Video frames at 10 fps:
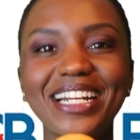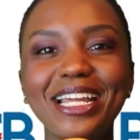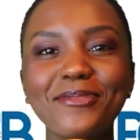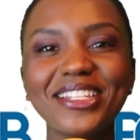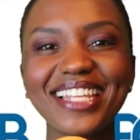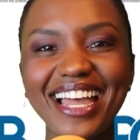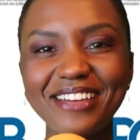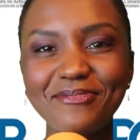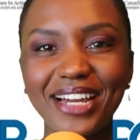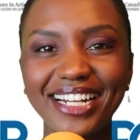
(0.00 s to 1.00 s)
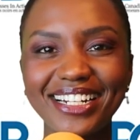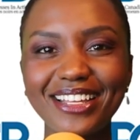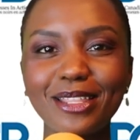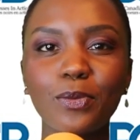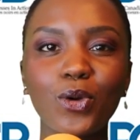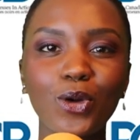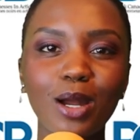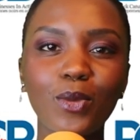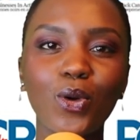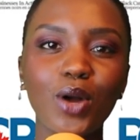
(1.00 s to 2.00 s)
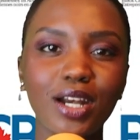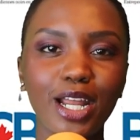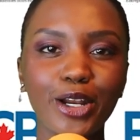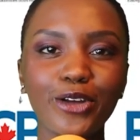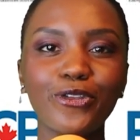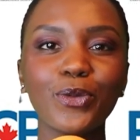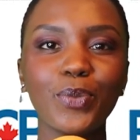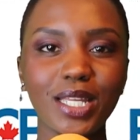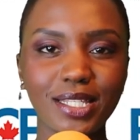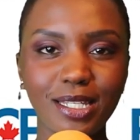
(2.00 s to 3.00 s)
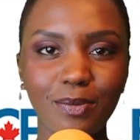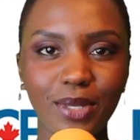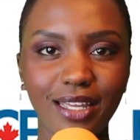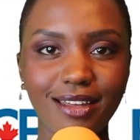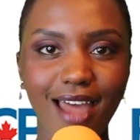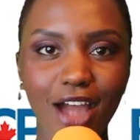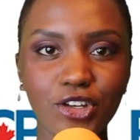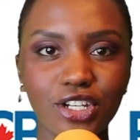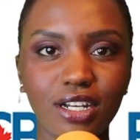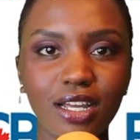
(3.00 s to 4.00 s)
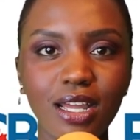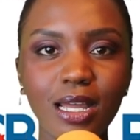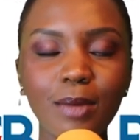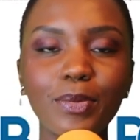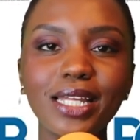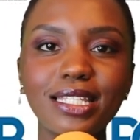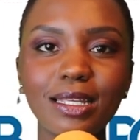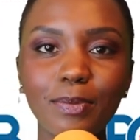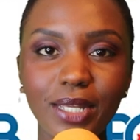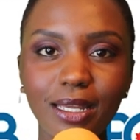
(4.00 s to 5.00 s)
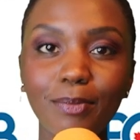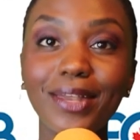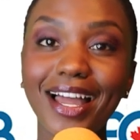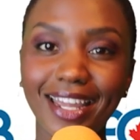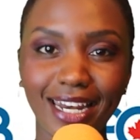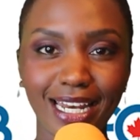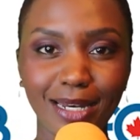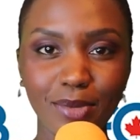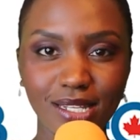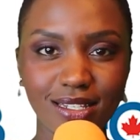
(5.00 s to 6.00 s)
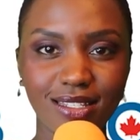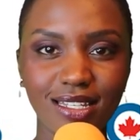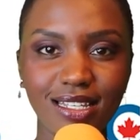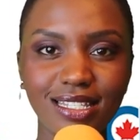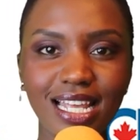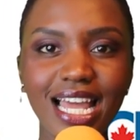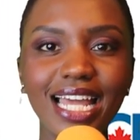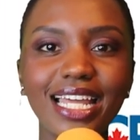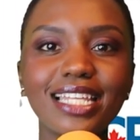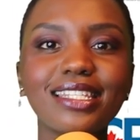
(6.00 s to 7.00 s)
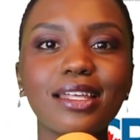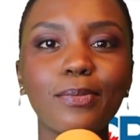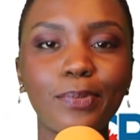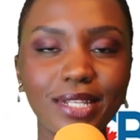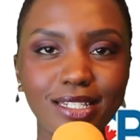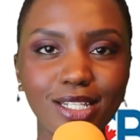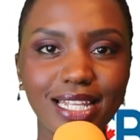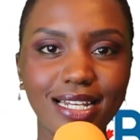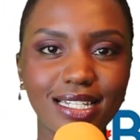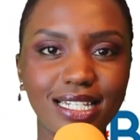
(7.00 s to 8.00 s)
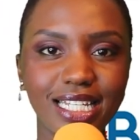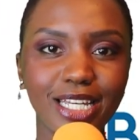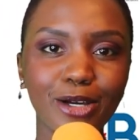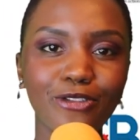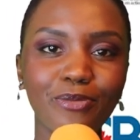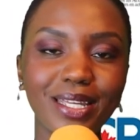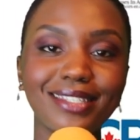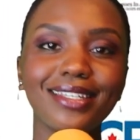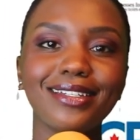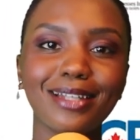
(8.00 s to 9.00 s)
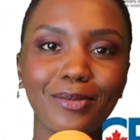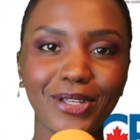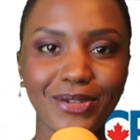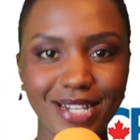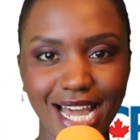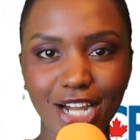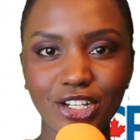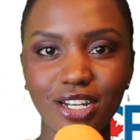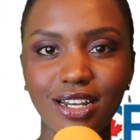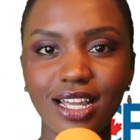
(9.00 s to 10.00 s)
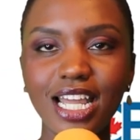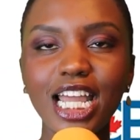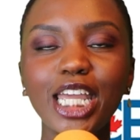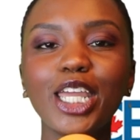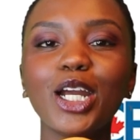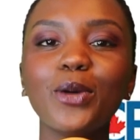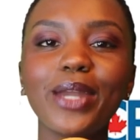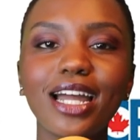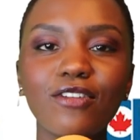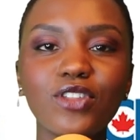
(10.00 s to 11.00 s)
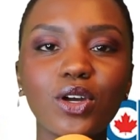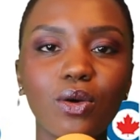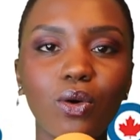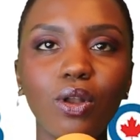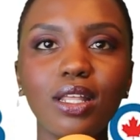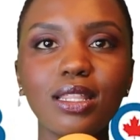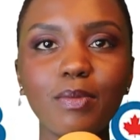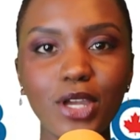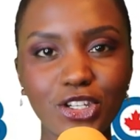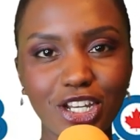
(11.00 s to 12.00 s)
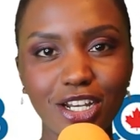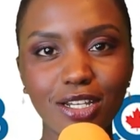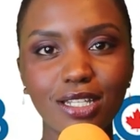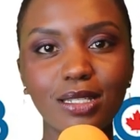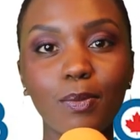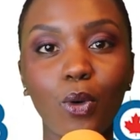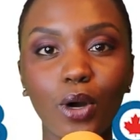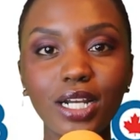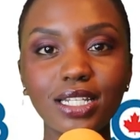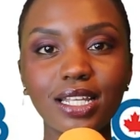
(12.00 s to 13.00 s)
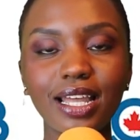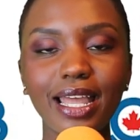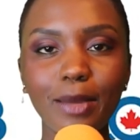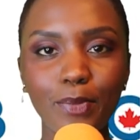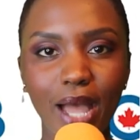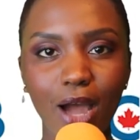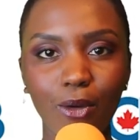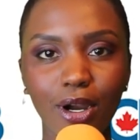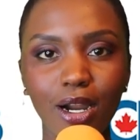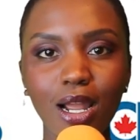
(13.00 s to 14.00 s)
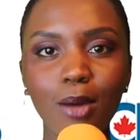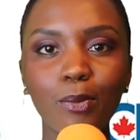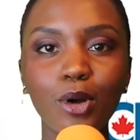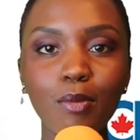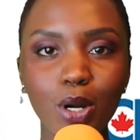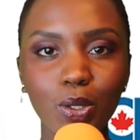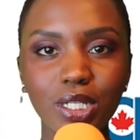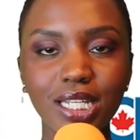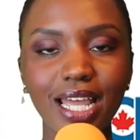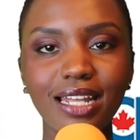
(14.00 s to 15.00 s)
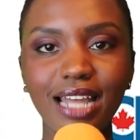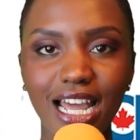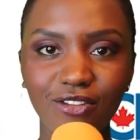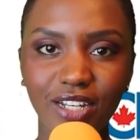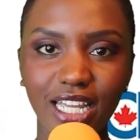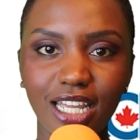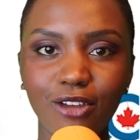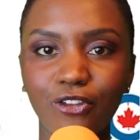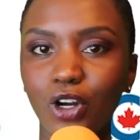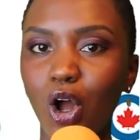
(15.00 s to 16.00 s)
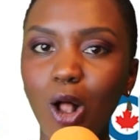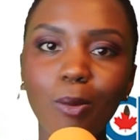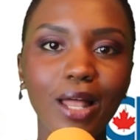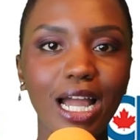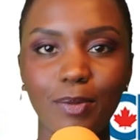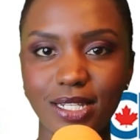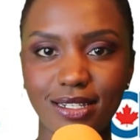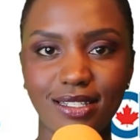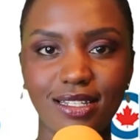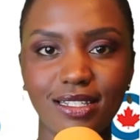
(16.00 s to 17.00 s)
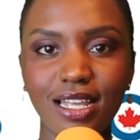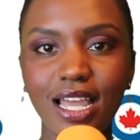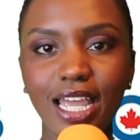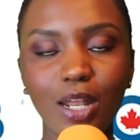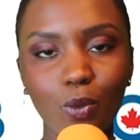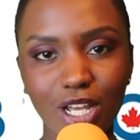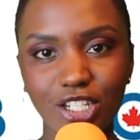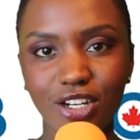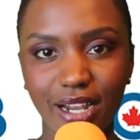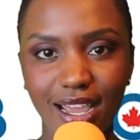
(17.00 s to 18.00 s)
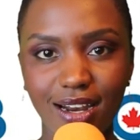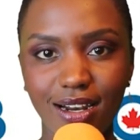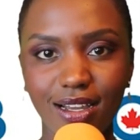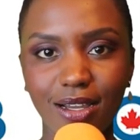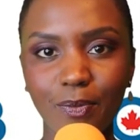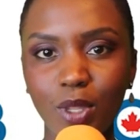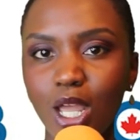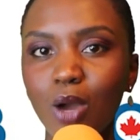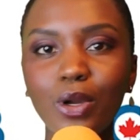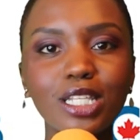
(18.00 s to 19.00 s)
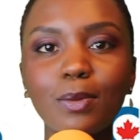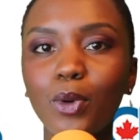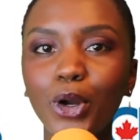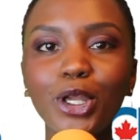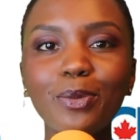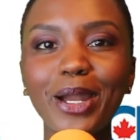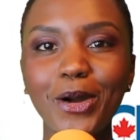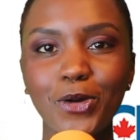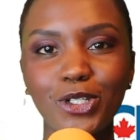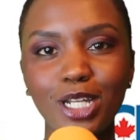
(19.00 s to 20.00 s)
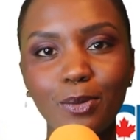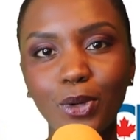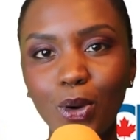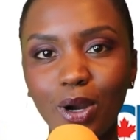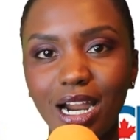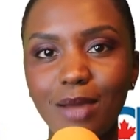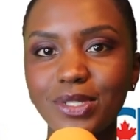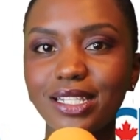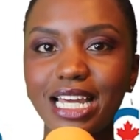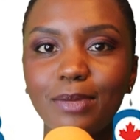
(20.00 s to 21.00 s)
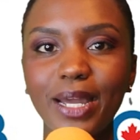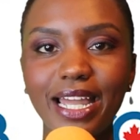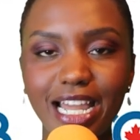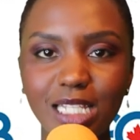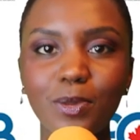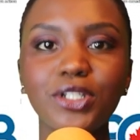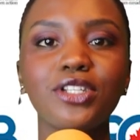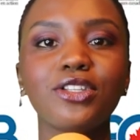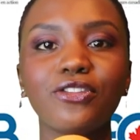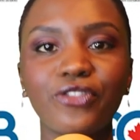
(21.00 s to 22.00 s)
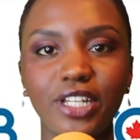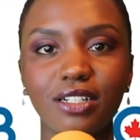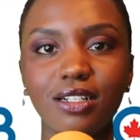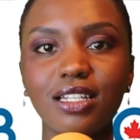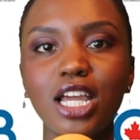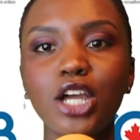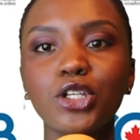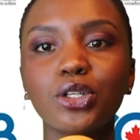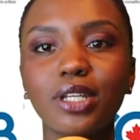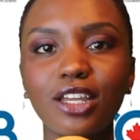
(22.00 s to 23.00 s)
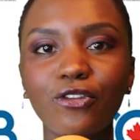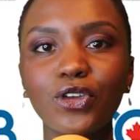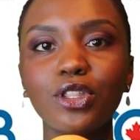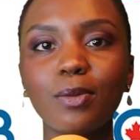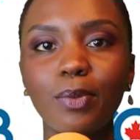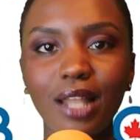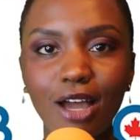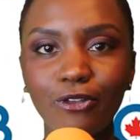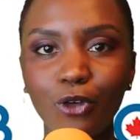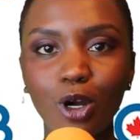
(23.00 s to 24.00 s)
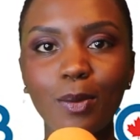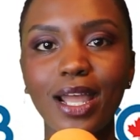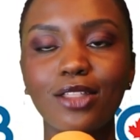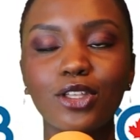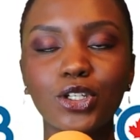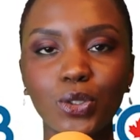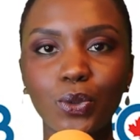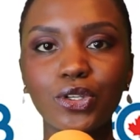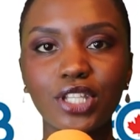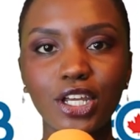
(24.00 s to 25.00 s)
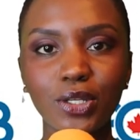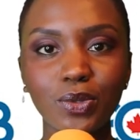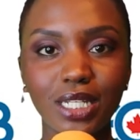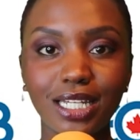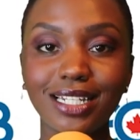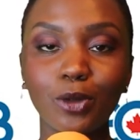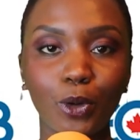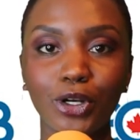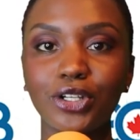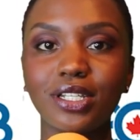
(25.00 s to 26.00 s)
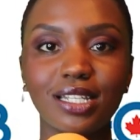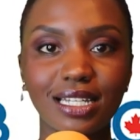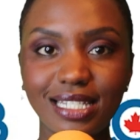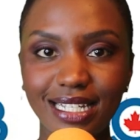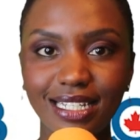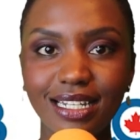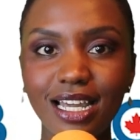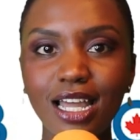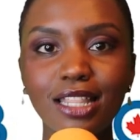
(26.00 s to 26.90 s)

My name is Anne Mina, the program coordinator for BCB in Action. BCB, Black Canadian Businesses, is the business entity of BCW in Action. Here we have the goal and the mission to support, empower, promote, and advocate for all Black businesses in Western Canada. We support you by hosting programs led by experts in their field to give you the platform and the tools that you need in order to succeed.